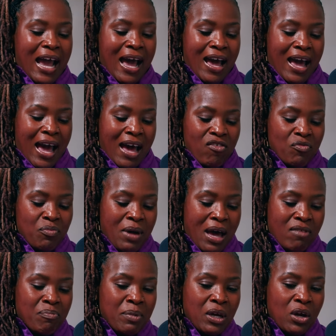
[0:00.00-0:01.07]

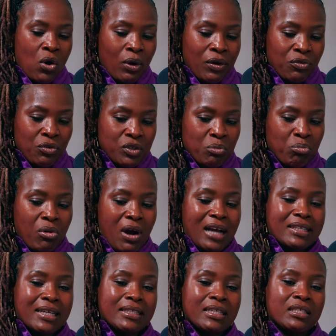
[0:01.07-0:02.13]
I've been going through some
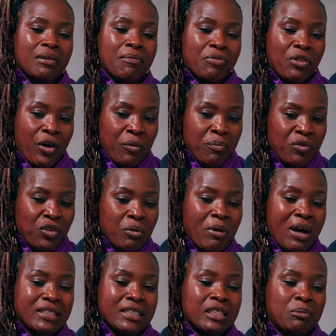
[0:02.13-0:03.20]
processes, some therapeutic
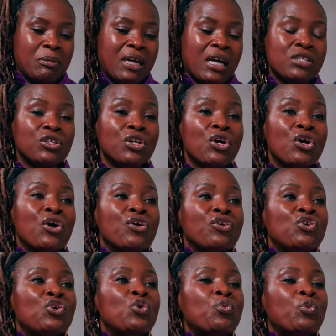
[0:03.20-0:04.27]
processes, because
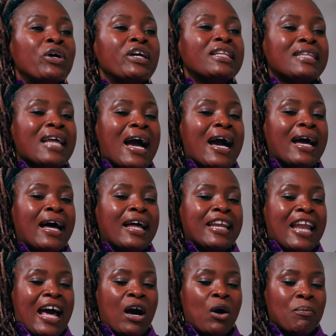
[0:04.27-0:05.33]
you would not
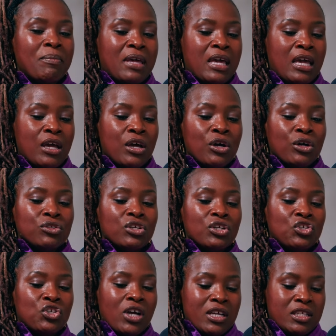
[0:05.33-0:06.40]
allow me to
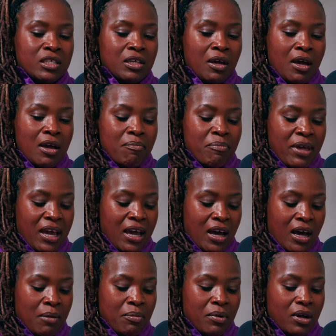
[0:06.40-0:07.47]
just pick
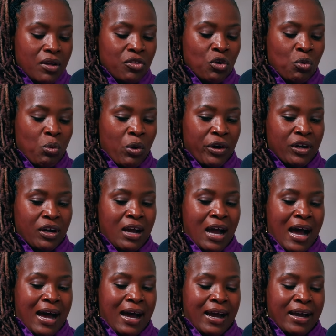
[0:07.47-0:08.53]
up the Word of
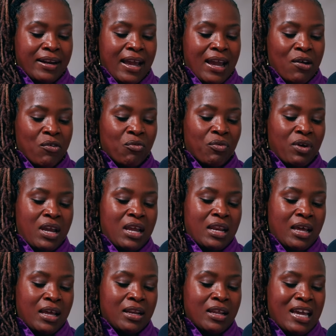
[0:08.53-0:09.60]
God and read
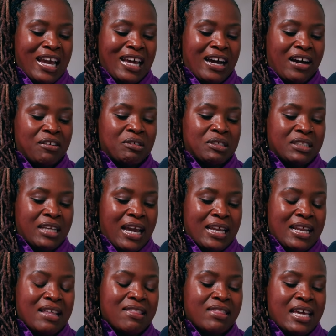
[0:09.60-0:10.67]
it and
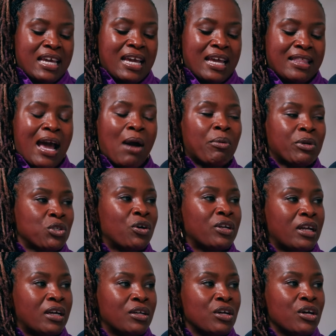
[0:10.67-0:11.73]
understand and thinking that was going
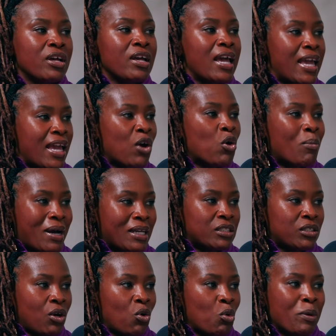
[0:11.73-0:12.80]
to heal my
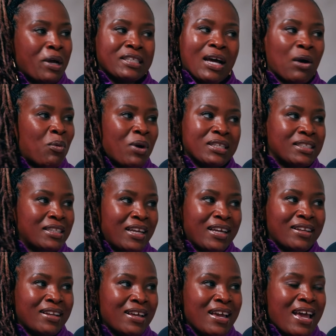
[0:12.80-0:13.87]
soul, because that wasn't it.